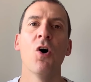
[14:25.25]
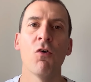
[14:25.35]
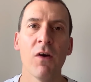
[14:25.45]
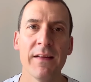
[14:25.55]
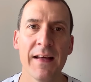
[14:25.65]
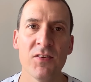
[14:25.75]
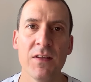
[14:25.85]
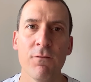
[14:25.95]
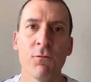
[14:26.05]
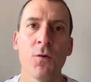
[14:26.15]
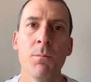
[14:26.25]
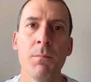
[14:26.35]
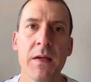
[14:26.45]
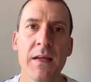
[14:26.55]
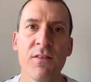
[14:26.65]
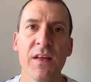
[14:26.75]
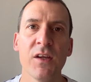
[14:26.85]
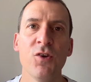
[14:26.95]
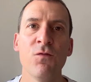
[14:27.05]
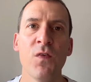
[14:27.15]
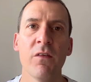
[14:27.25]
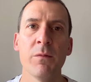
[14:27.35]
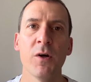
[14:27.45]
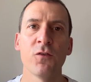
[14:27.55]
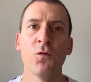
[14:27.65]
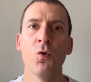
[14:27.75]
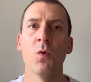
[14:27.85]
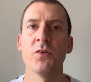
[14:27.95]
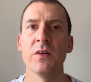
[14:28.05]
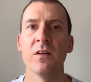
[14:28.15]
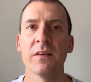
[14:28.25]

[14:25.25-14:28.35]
All right, that's it from me. Thank you very much for watching.